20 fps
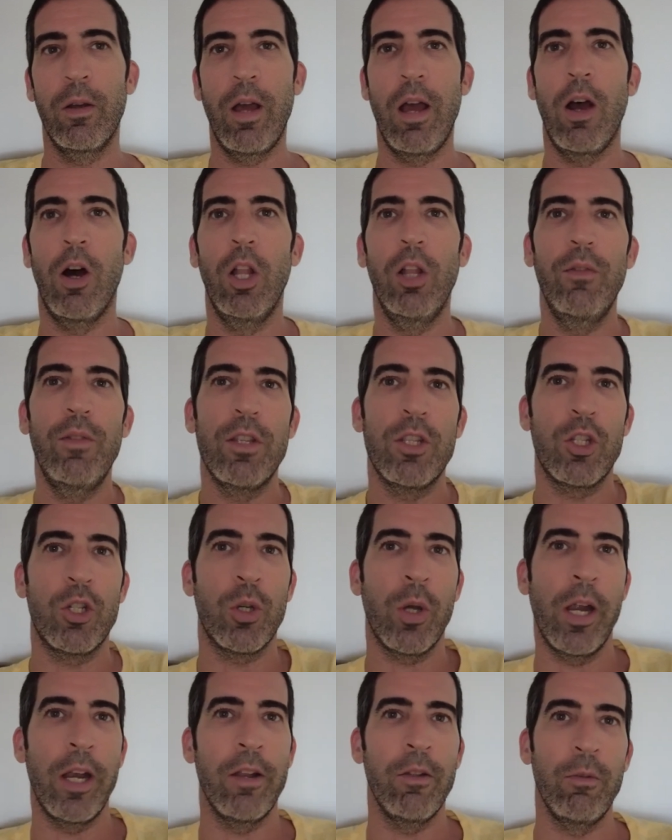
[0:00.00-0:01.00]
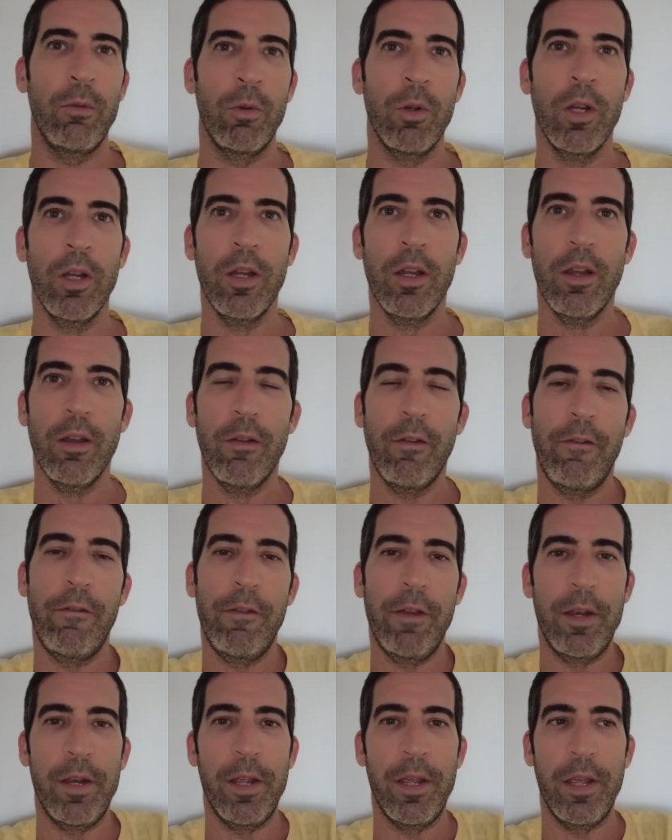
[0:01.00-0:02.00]
all of us try to
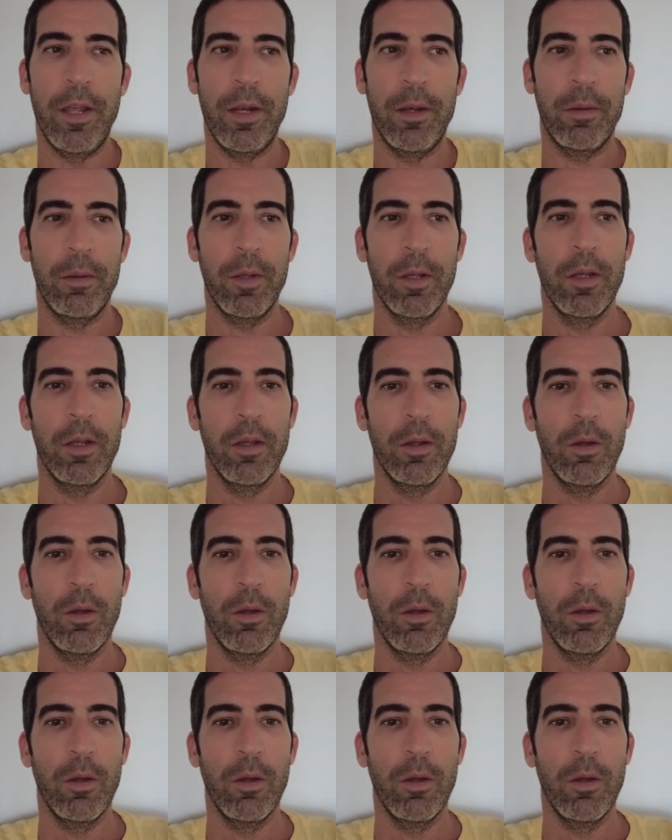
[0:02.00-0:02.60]
fit in.